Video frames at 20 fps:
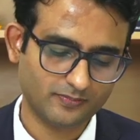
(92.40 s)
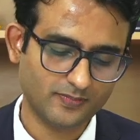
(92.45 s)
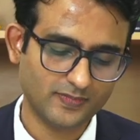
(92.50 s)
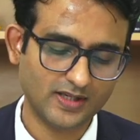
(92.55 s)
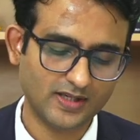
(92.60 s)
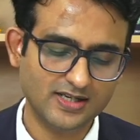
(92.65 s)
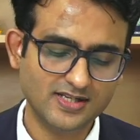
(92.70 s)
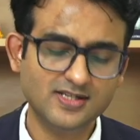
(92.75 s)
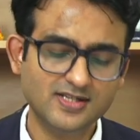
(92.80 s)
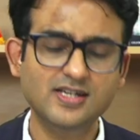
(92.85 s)

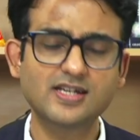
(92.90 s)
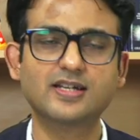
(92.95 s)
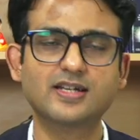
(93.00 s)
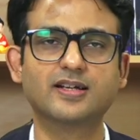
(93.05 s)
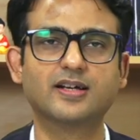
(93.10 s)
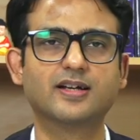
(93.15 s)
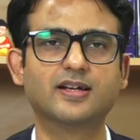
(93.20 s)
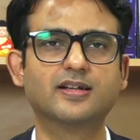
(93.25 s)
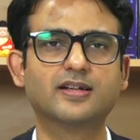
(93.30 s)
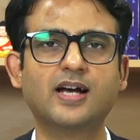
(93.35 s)

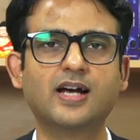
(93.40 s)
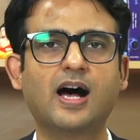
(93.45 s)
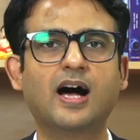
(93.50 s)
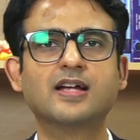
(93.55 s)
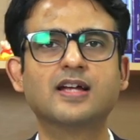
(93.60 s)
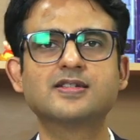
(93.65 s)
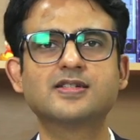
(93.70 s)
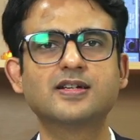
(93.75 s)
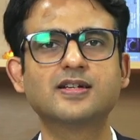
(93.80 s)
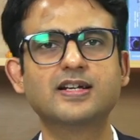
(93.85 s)
see the
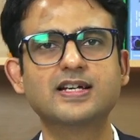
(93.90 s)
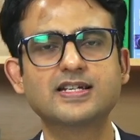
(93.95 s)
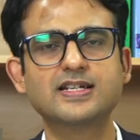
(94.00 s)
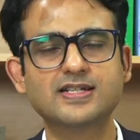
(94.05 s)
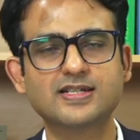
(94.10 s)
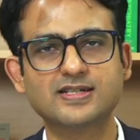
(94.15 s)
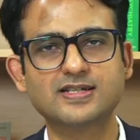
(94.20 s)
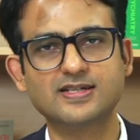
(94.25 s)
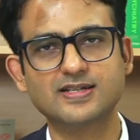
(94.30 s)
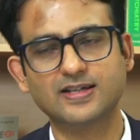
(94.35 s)
answer
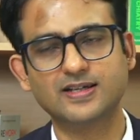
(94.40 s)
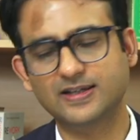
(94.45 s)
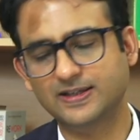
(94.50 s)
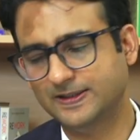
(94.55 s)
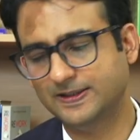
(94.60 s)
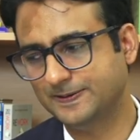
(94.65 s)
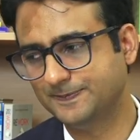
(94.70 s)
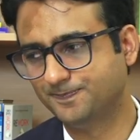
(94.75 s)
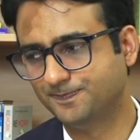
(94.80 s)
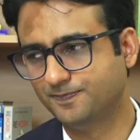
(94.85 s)
is
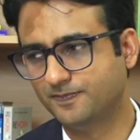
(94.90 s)
uh,